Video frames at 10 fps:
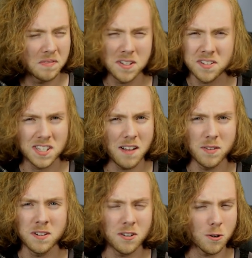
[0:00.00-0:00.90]

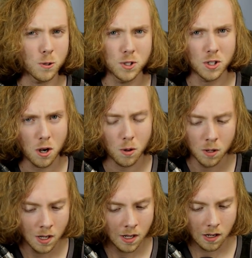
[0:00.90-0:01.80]
7 or so
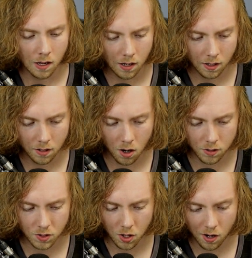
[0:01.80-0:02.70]

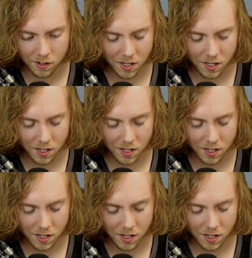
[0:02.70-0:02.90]
arts cards.